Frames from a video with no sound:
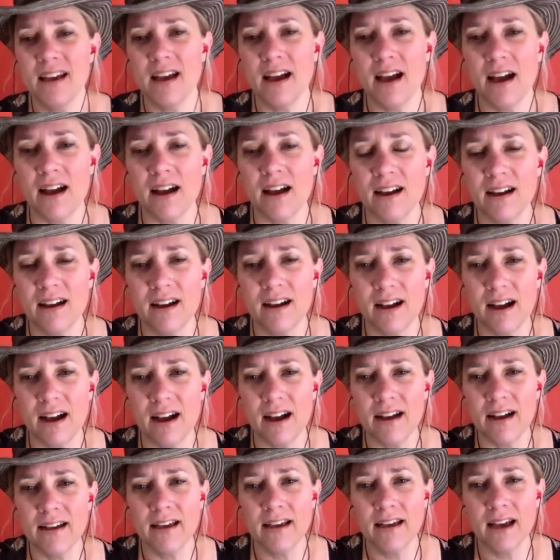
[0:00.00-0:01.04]

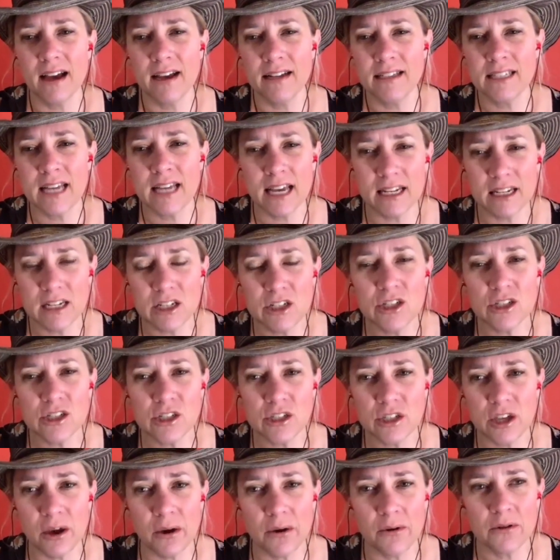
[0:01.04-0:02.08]
I tend to just
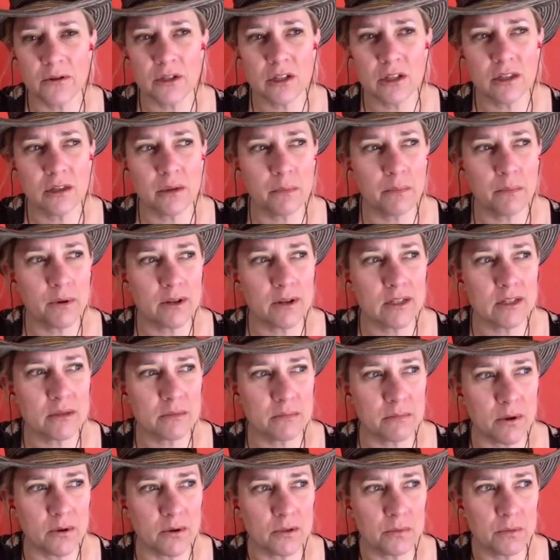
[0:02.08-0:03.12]
go to the books,
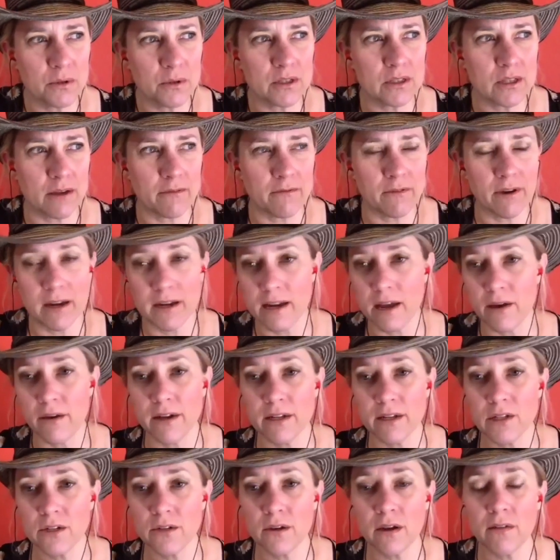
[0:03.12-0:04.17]
most books I've read. Now I
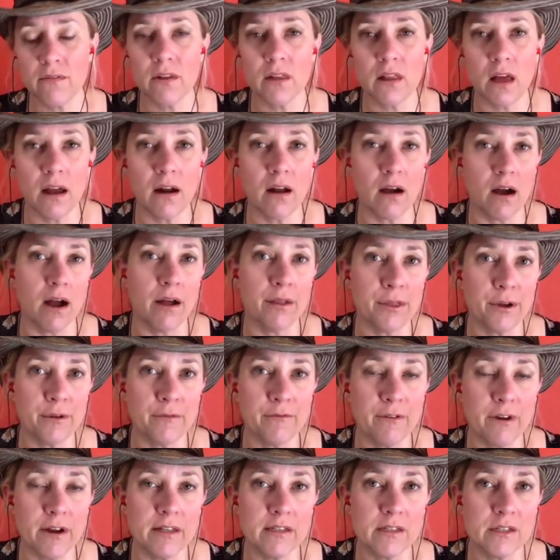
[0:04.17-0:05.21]
do have a lot of author
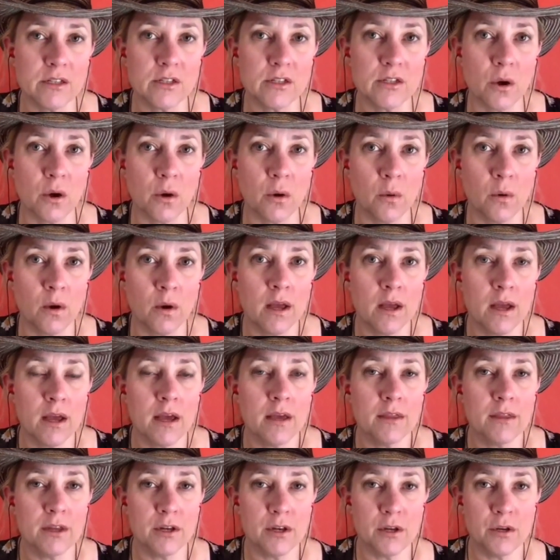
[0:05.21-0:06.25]
friends. So
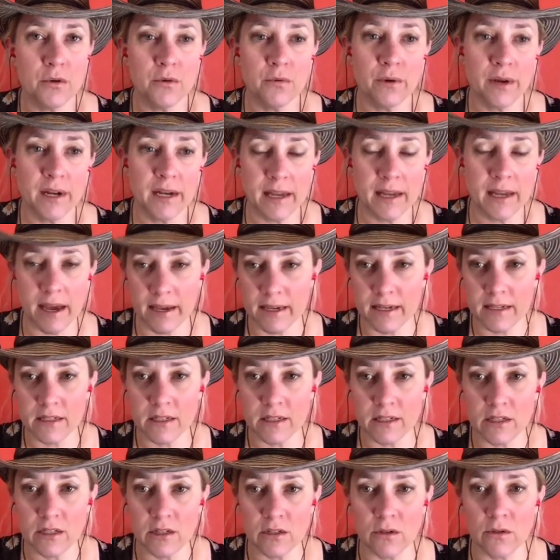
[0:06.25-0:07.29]
the new reading I get
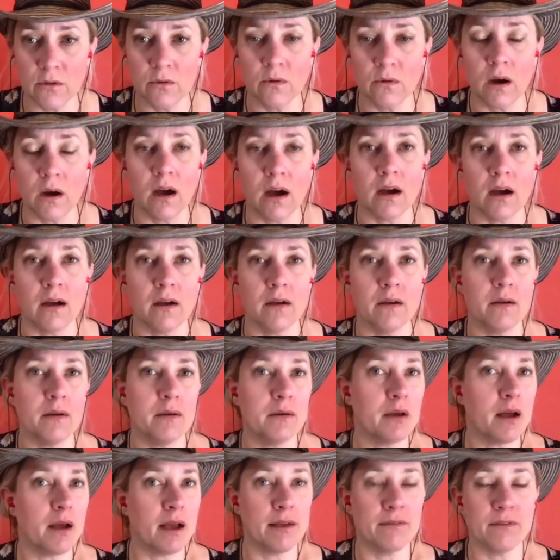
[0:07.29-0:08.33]
to do,
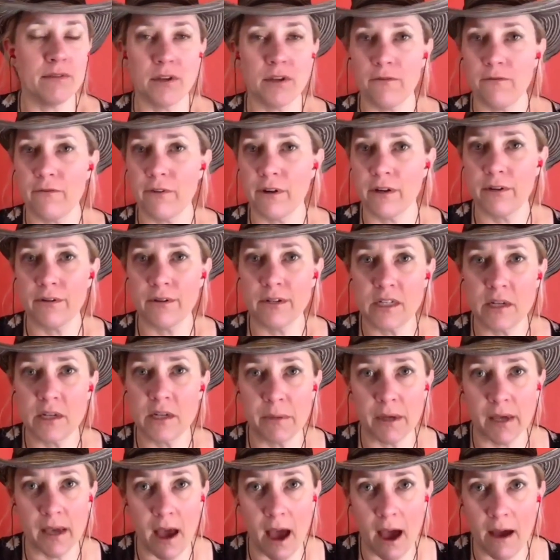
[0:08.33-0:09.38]
I have a good friend, Christy
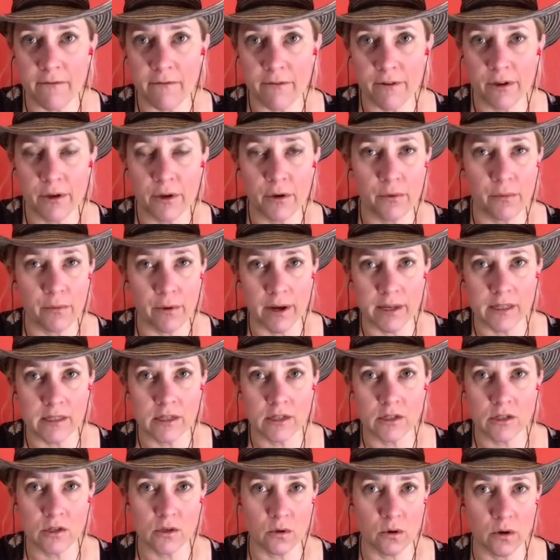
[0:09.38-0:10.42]
McCaffrey, who writes
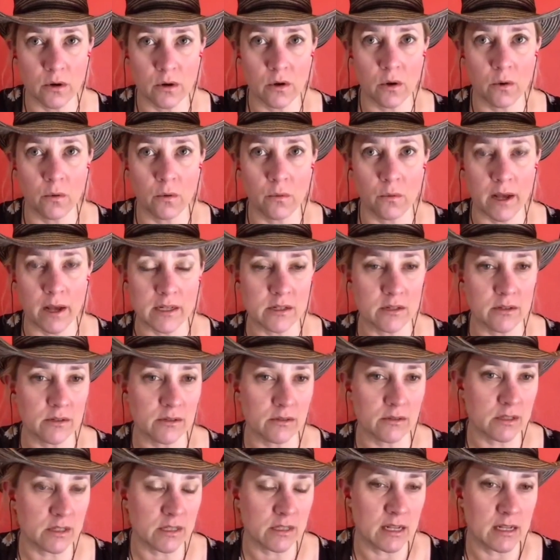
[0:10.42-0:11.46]
historical
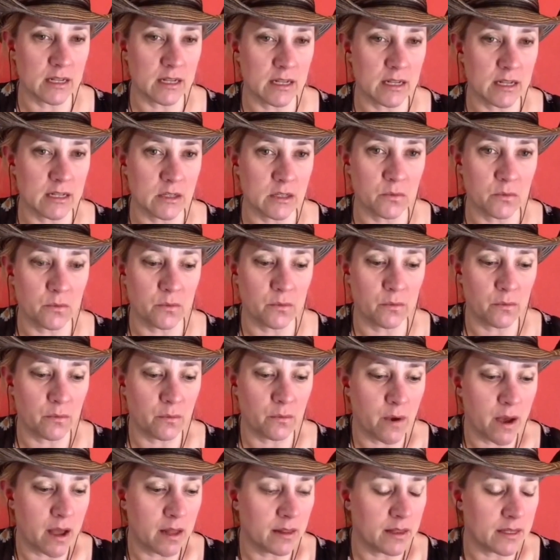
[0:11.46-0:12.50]
Westerns as
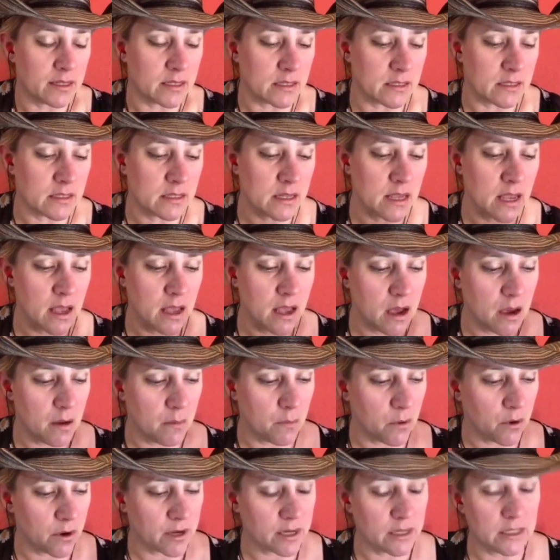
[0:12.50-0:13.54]
well as
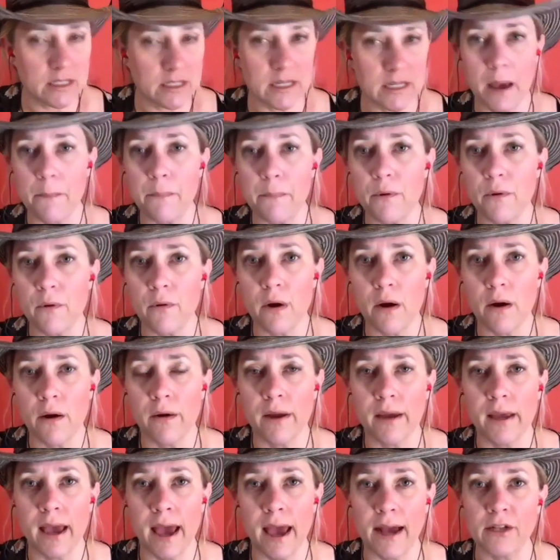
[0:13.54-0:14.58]
more
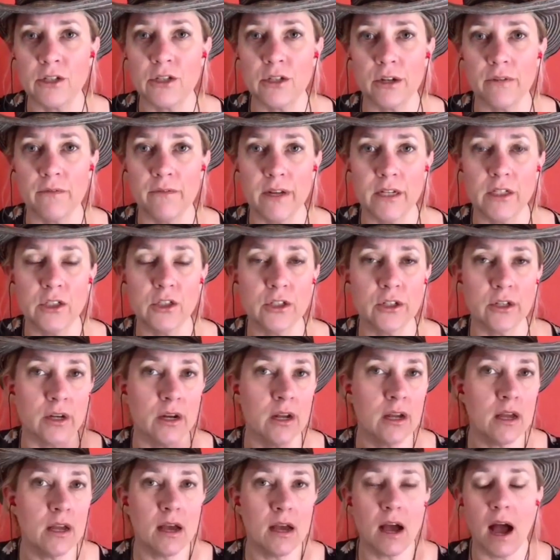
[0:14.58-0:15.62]
contemporary action adventure.
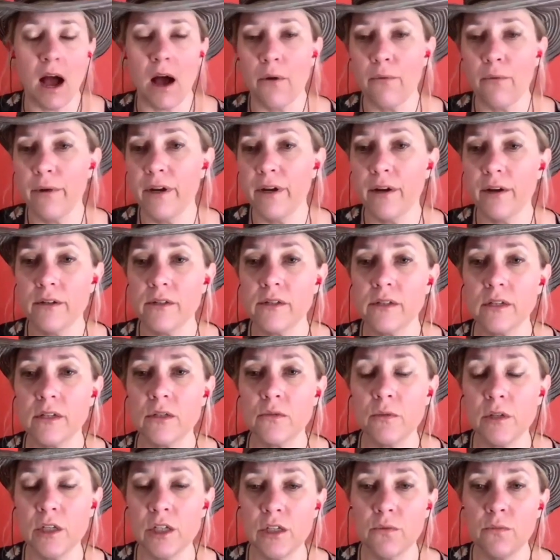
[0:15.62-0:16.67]
I'll read hers because
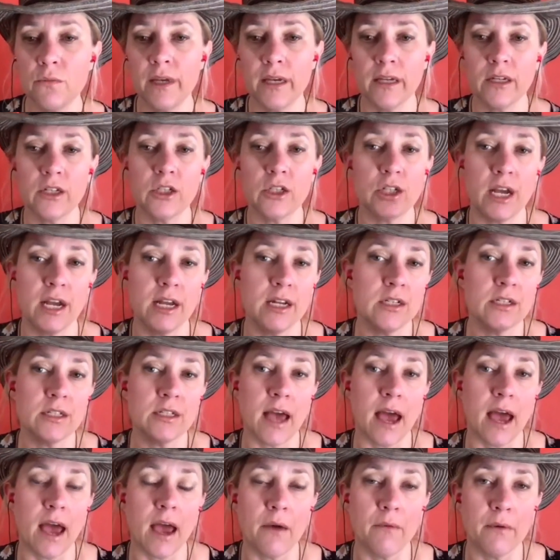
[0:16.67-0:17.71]
we exchange
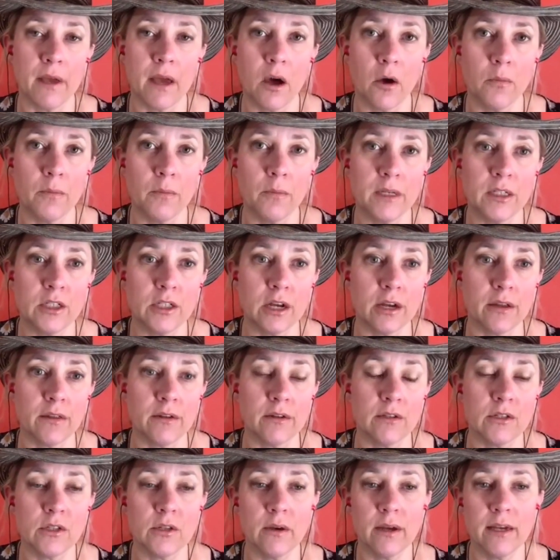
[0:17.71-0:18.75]
that and we help each
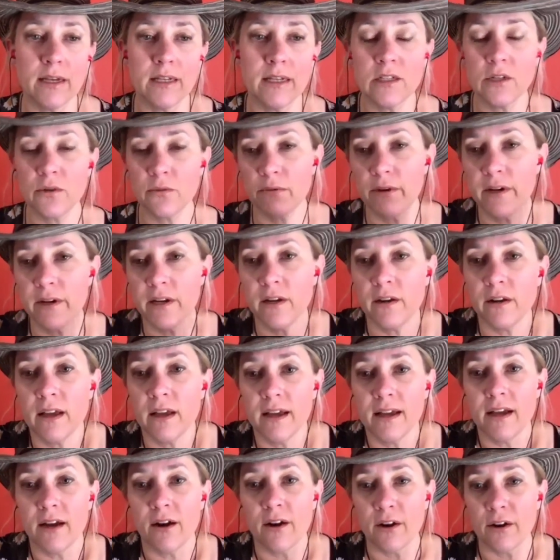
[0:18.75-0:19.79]
other. So I get to read
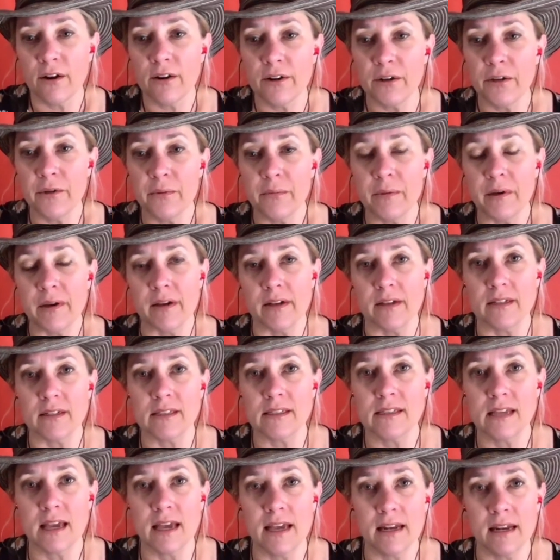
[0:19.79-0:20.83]
her new
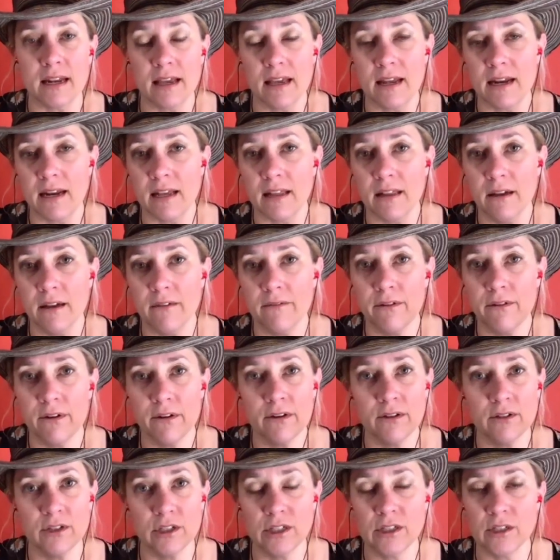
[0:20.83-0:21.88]
books and I love
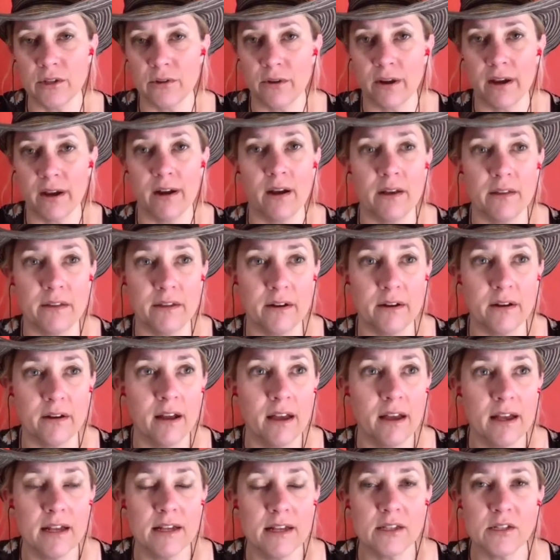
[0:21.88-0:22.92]
her. She's a great author.
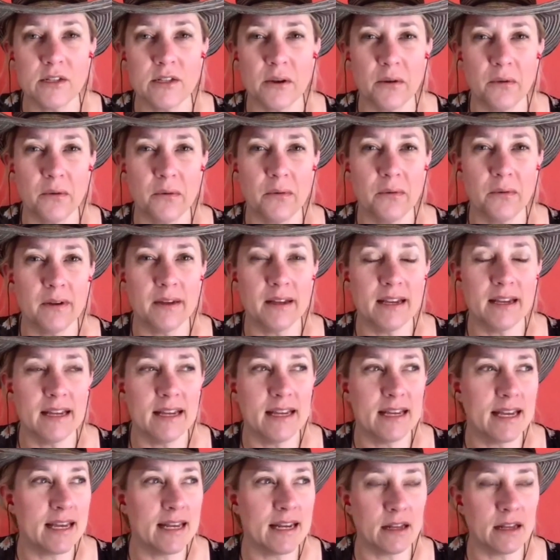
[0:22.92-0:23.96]
So,
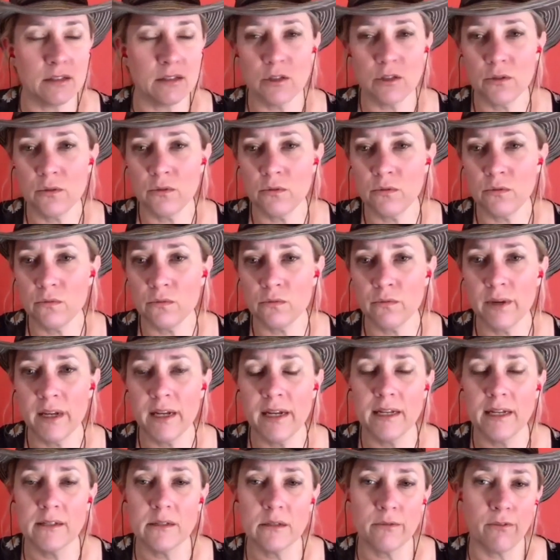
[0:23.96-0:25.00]
and I'll do
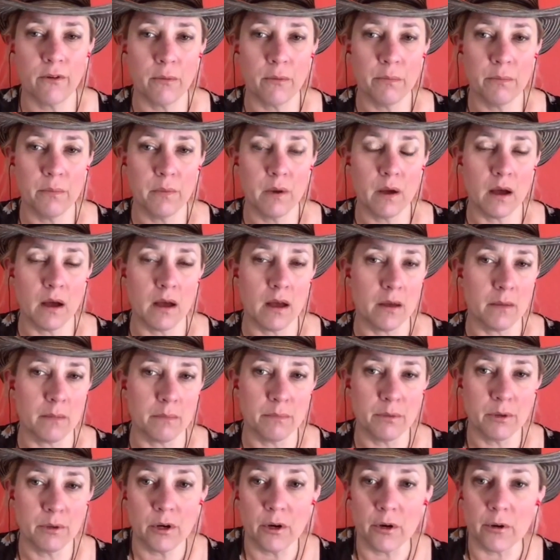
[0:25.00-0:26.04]
readings for
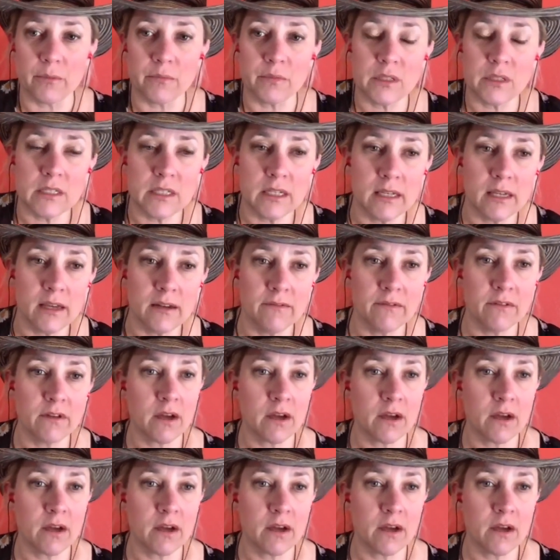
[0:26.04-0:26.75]
blurbs to give,